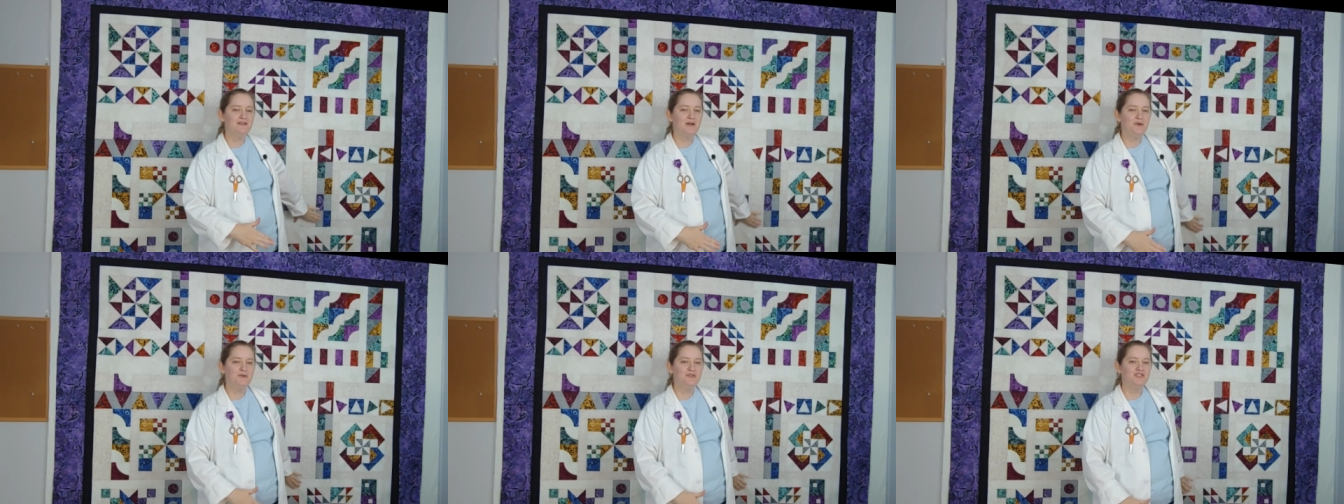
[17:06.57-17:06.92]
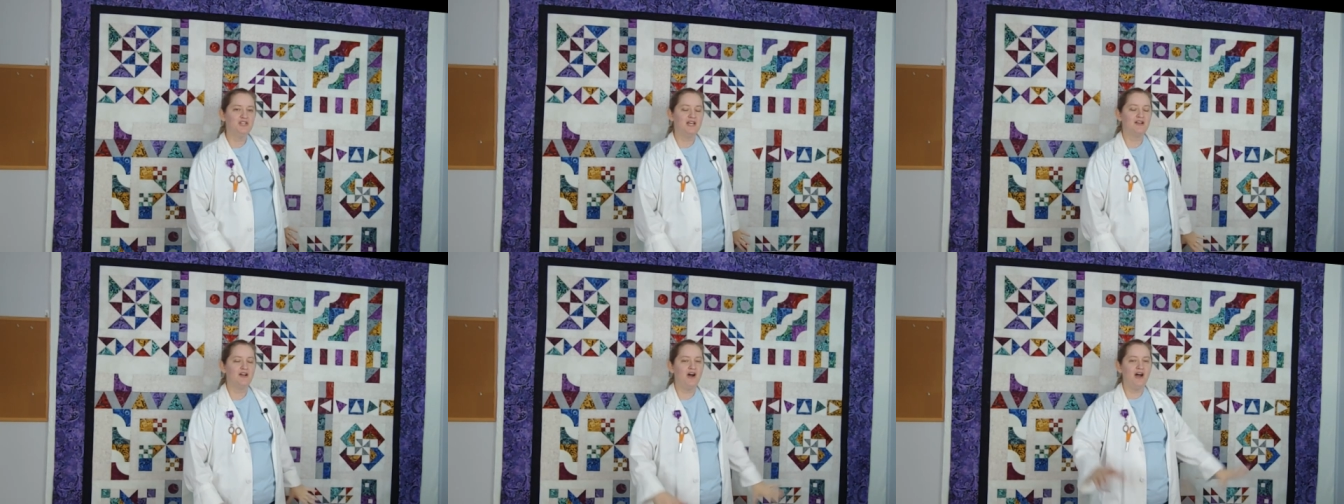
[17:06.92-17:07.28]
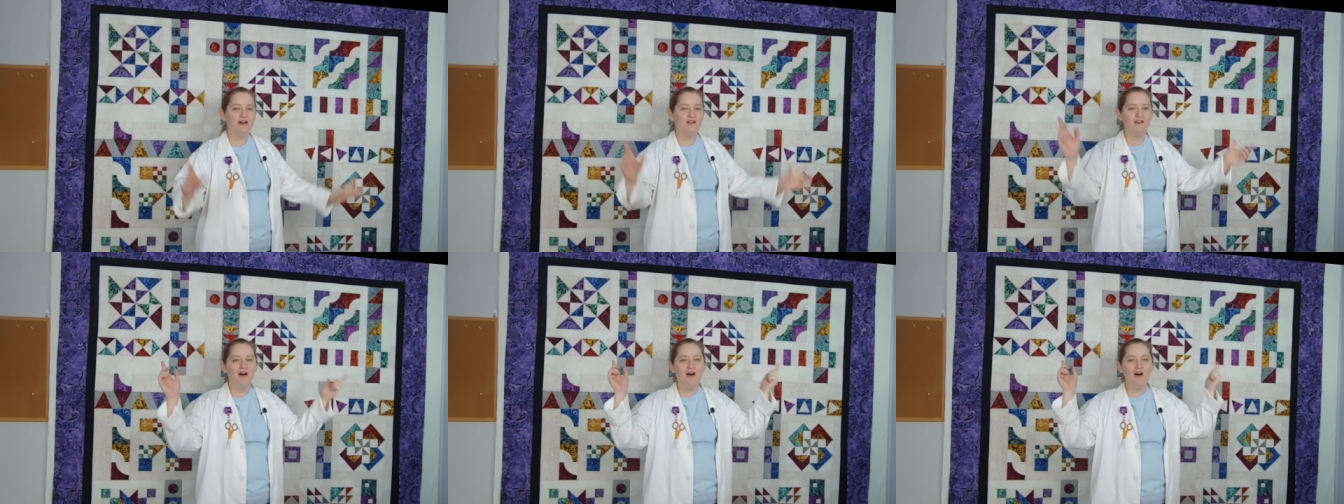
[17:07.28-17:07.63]
Go and check
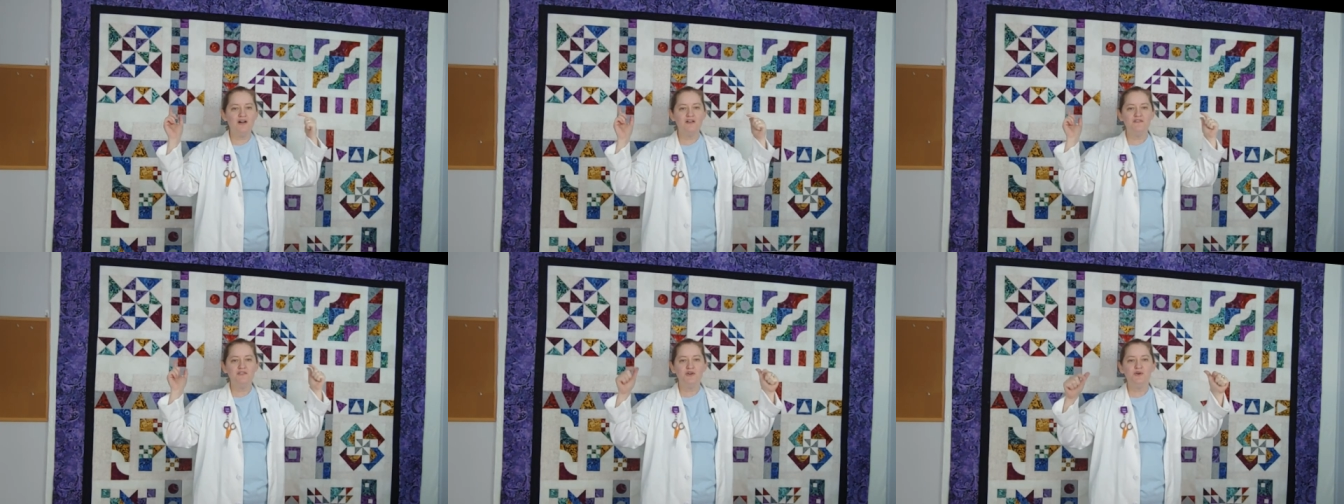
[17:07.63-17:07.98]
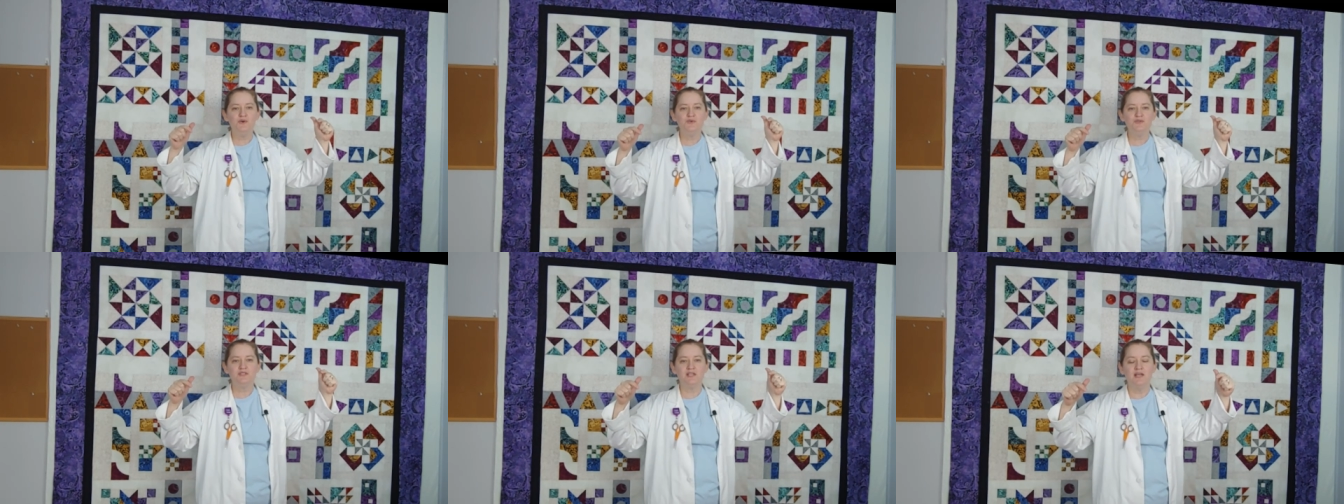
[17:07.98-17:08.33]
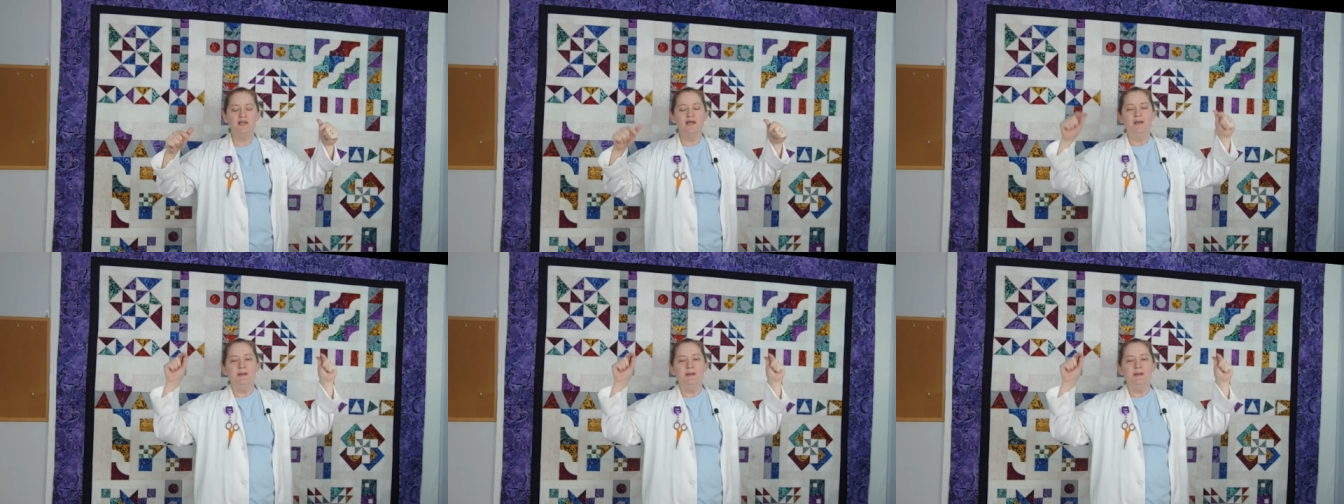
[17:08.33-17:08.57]
out all of those